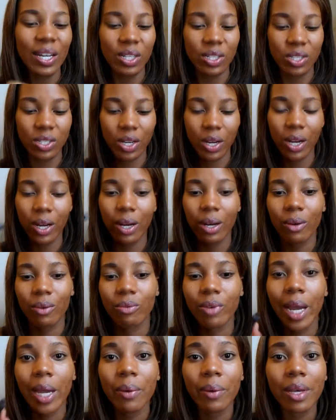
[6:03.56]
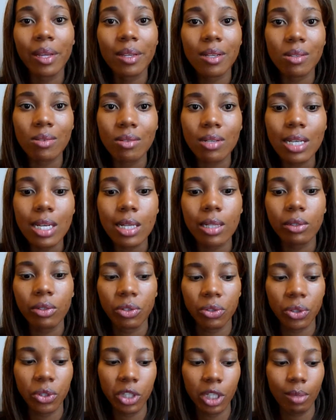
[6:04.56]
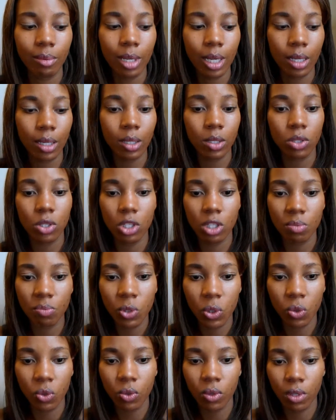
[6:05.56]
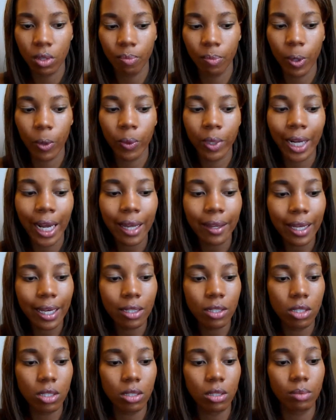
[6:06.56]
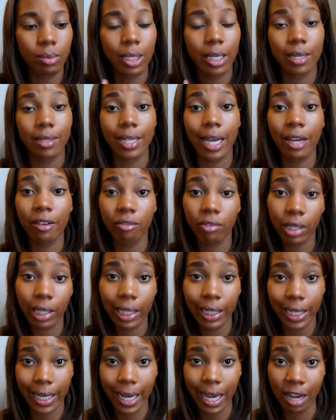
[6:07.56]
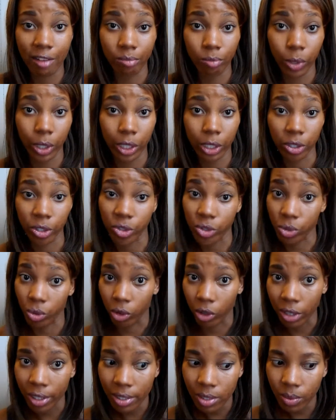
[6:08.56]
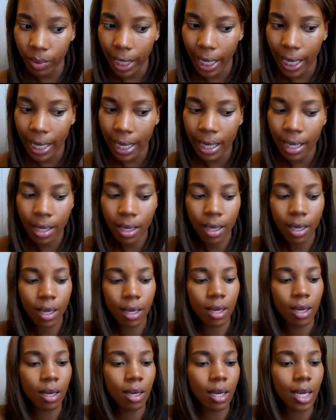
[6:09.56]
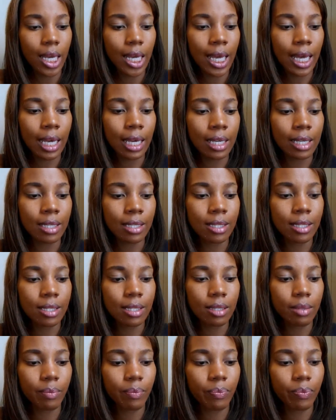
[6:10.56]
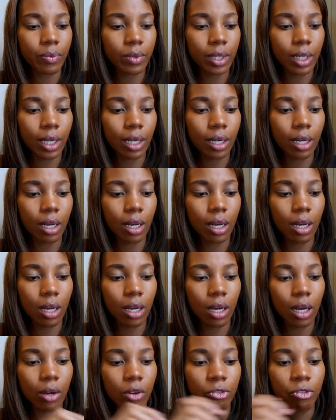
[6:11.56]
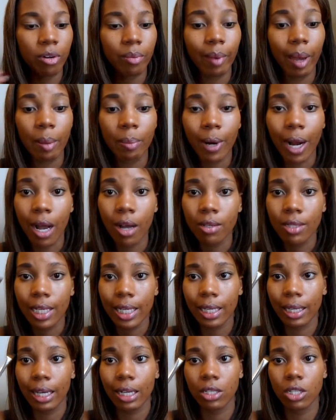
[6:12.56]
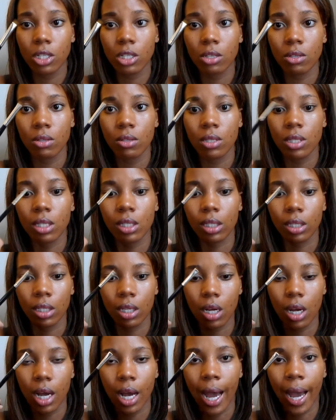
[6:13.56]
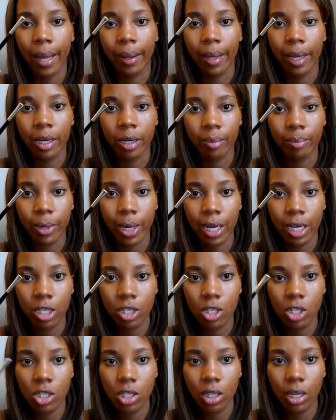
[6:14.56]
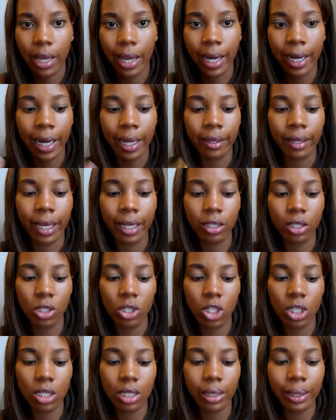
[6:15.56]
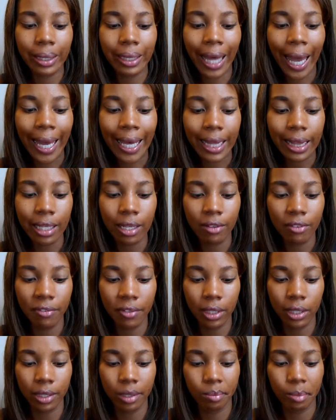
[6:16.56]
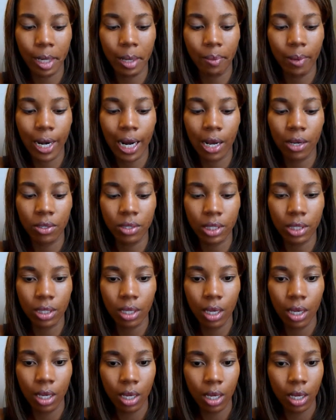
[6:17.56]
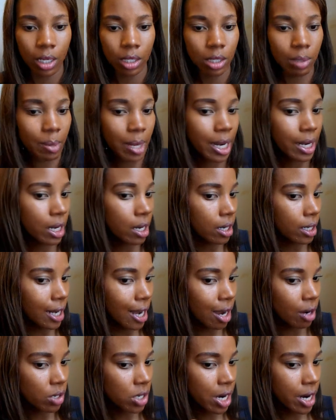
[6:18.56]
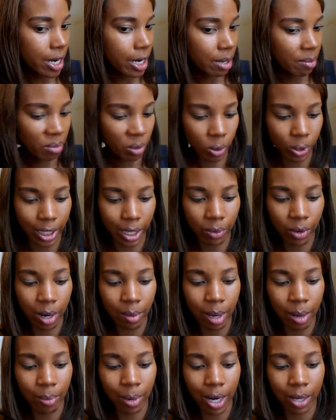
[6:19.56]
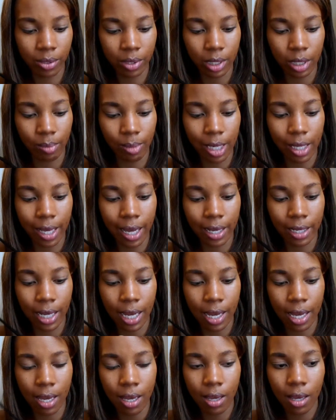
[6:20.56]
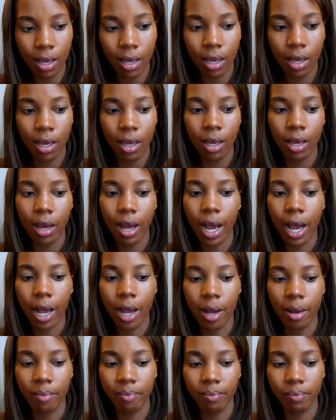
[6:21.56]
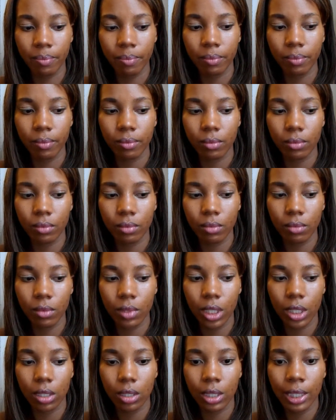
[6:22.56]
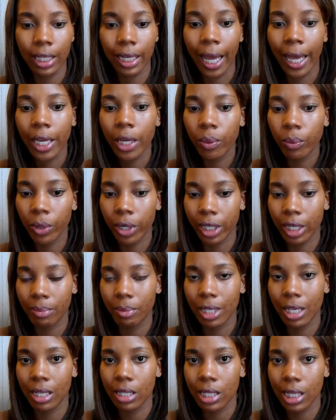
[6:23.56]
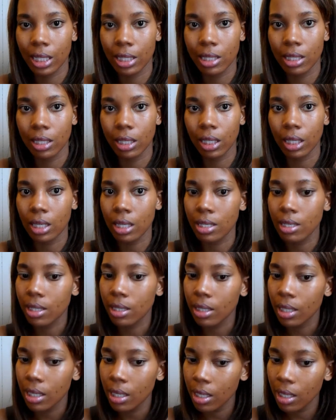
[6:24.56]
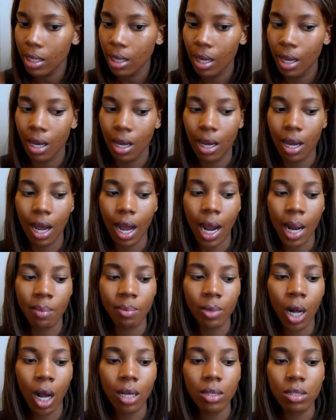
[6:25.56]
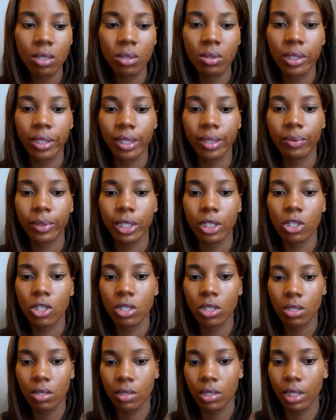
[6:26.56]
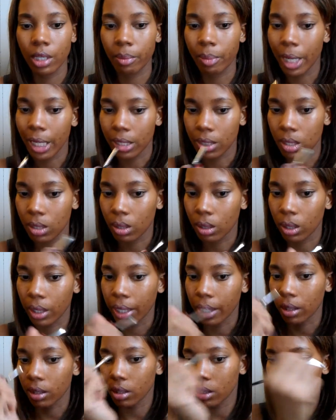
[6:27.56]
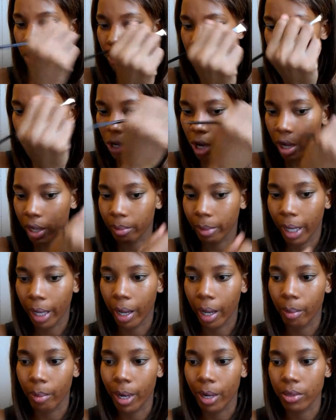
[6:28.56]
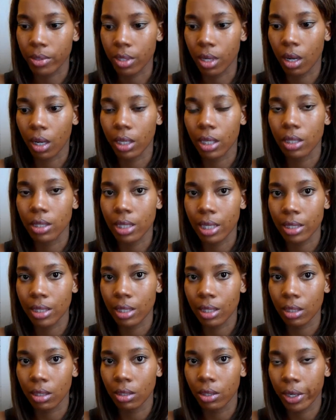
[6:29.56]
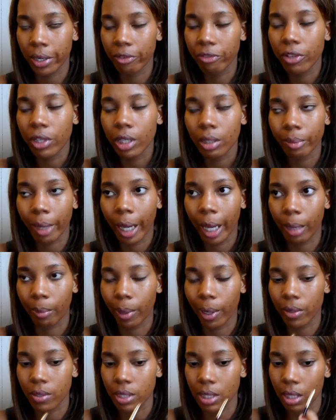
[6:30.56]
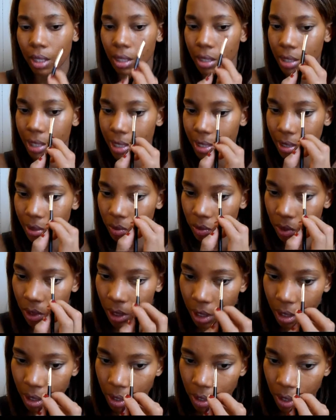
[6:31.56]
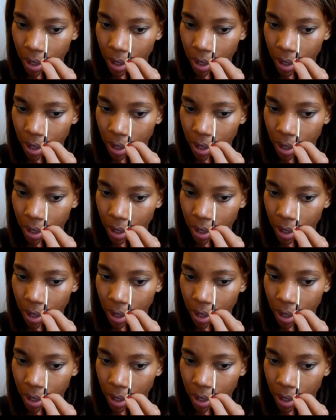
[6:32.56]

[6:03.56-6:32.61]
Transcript: to write with. It's really creamy and it's smooth. But what I like to do, because I feel like I have more control this way, is for my brows I like to use an eyeliner brush and I like to just lightly fill in my brows depending on how dark and bold I want my brows to be that day. Then I can work up the intensity easily. I'm not so good with just using a pencil and, drawing my eyebrows on. It doesn't, or filling my eyebrows in. It doesn't really